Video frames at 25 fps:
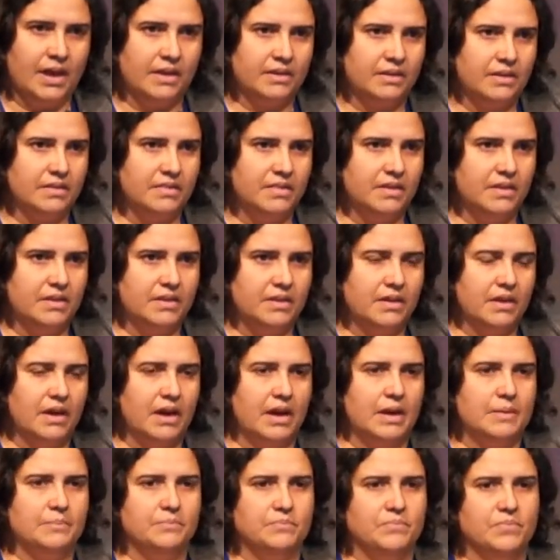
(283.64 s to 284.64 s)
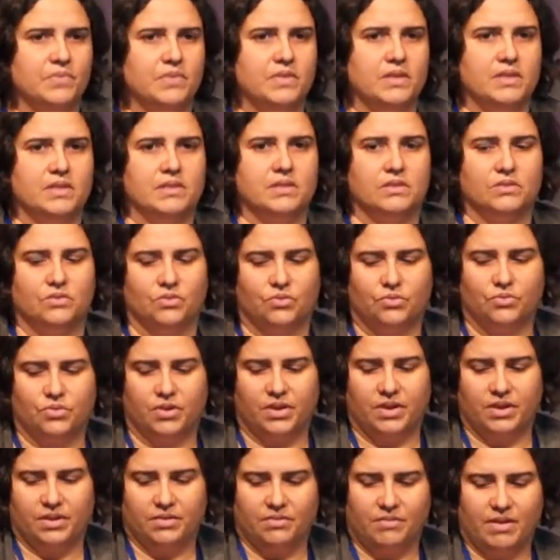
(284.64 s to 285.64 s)
And I think this
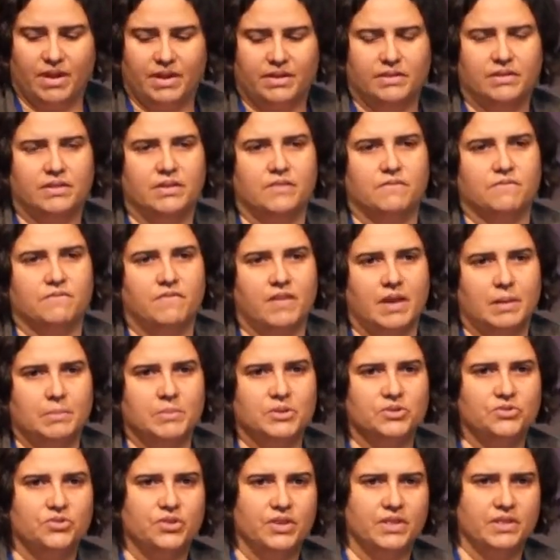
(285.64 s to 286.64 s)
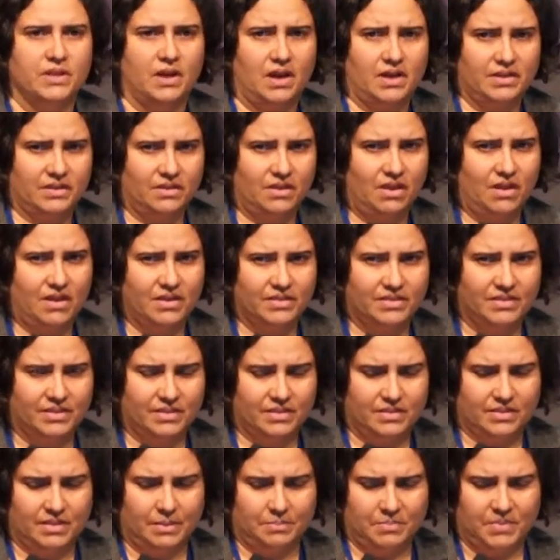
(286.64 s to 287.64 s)
story around inflammatory cytokines
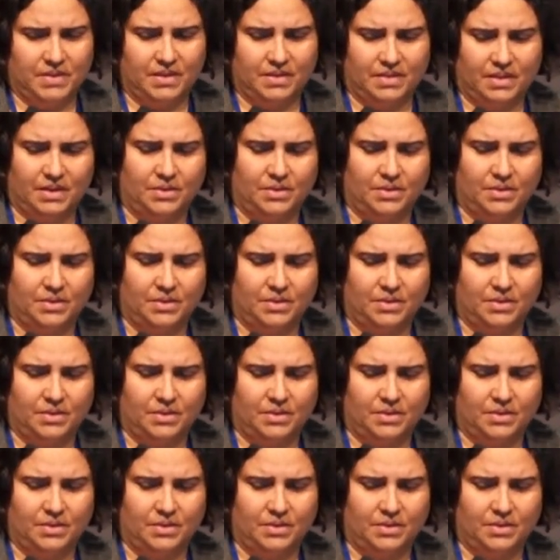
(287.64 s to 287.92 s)
is something